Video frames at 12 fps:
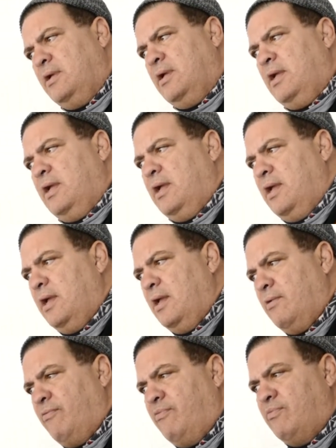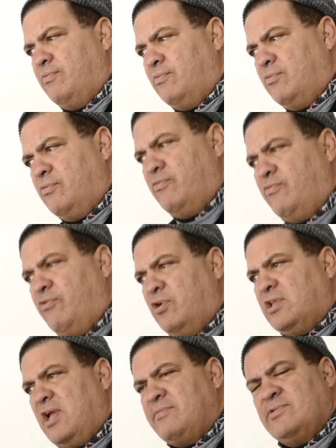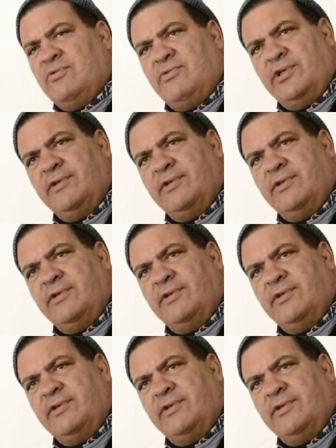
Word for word: uh, four times a week.